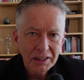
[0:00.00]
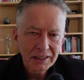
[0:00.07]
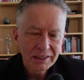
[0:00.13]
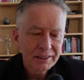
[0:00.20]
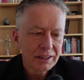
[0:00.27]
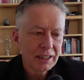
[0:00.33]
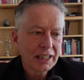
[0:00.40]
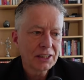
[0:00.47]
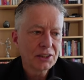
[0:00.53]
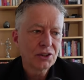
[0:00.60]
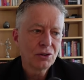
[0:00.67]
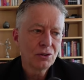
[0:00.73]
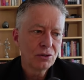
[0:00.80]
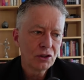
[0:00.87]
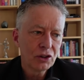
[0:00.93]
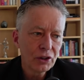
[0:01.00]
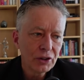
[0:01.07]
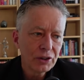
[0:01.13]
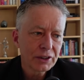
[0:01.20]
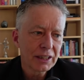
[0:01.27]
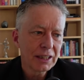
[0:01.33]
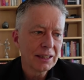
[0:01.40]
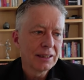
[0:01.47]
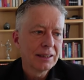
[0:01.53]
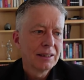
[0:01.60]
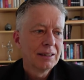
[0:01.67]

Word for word: intellectual Goethe